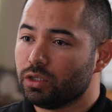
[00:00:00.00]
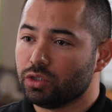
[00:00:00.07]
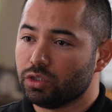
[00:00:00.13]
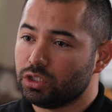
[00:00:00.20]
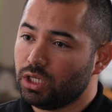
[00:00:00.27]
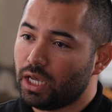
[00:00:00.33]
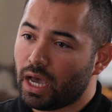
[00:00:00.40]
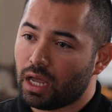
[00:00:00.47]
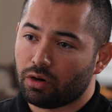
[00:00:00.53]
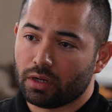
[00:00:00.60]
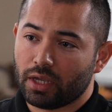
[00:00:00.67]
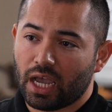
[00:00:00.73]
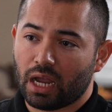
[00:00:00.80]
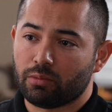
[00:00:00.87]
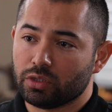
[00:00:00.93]
So she had her
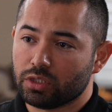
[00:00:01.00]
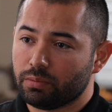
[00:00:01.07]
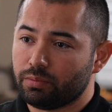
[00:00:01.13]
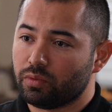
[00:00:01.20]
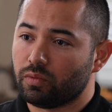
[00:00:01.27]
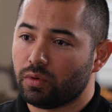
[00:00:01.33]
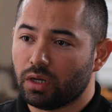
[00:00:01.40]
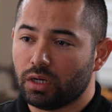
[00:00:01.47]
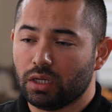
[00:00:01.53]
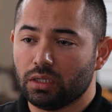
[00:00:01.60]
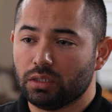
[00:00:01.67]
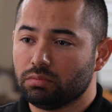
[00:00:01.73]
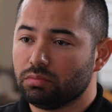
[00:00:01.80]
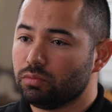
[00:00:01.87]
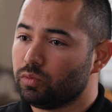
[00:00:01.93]
cameras up and
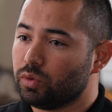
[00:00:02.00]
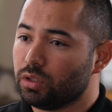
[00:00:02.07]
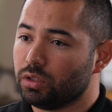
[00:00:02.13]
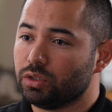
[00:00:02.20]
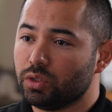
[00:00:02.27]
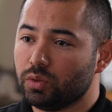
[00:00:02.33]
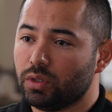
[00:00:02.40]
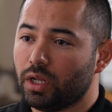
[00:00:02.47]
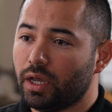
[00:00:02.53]
running within two